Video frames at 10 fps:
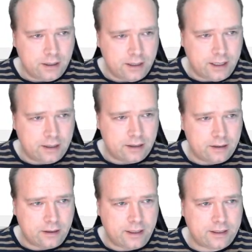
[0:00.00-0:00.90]

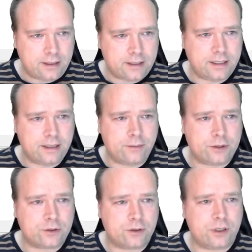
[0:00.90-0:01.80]
Let's see, I
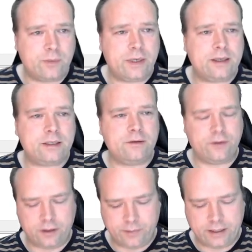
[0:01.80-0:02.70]
want to go to dependency
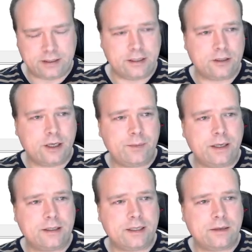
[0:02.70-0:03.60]
vulnerability in the top,
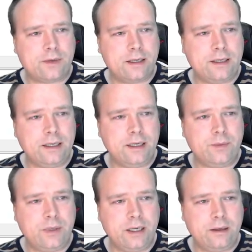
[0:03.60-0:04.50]
then I start writing
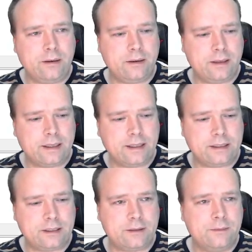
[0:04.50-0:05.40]
DEP like
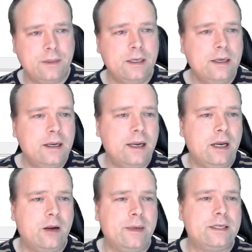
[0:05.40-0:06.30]
this.
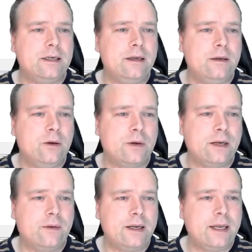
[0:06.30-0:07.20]
And now I'm actually
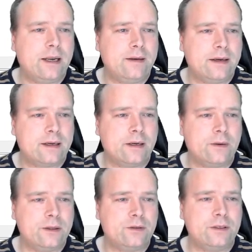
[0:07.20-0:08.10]
located right there, and then I can
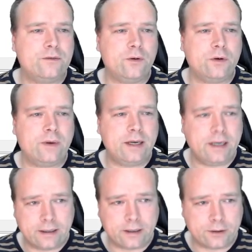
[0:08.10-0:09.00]
go into this folder right
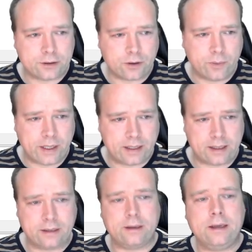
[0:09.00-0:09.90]
here. I can also go back
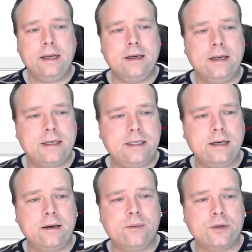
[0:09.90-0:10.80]
again. Let us
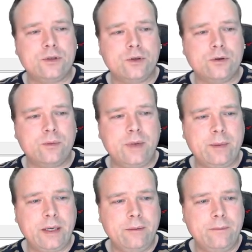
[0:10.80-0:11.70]
say that I want to go to
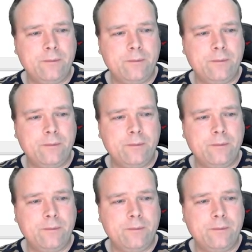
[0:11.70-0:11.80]
mapping.